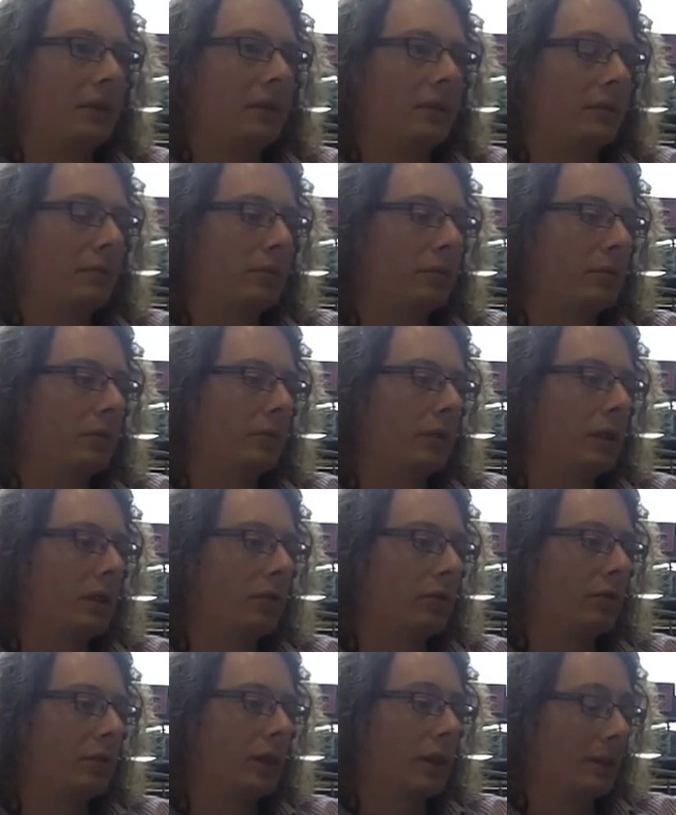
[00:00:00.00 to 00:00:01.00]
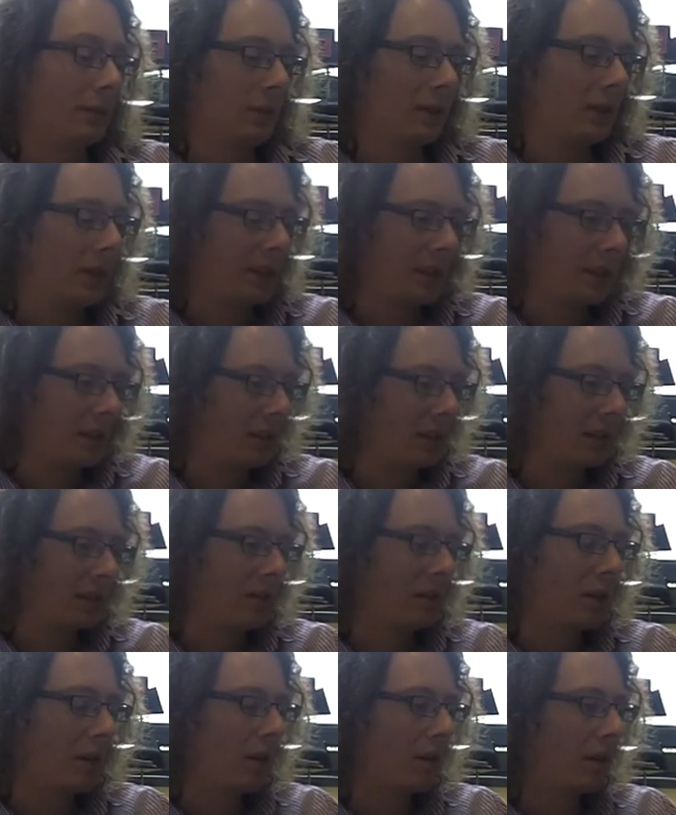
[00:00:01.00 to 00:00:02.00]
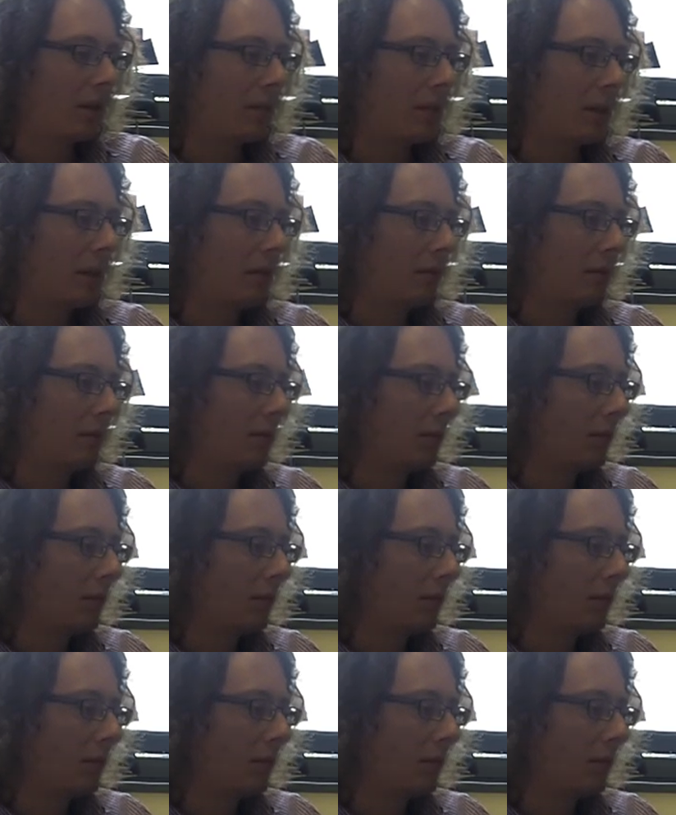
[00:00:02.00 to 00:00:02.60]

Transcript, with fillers: for example, culturally, I mean, you can argue about